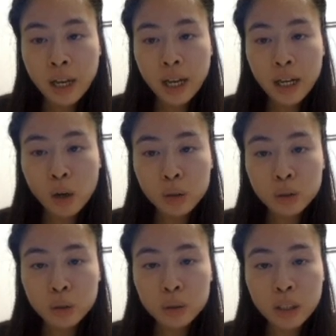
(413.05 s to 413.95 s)
And
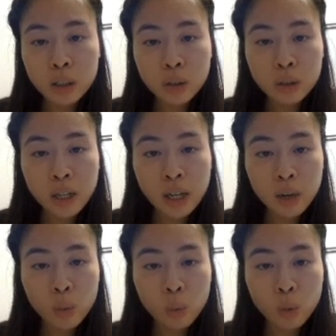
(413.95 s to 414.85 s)
also take a look
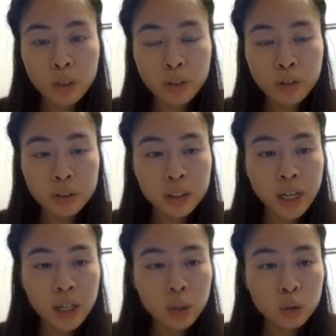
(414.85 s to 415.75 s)
at what are their
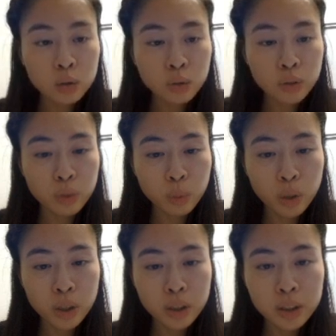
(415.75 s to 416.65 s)
titles for their
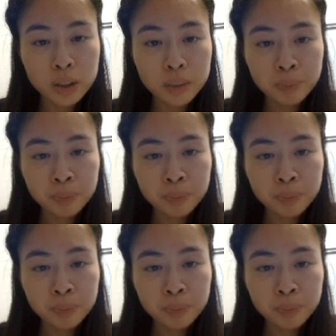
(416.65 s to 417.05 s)
words.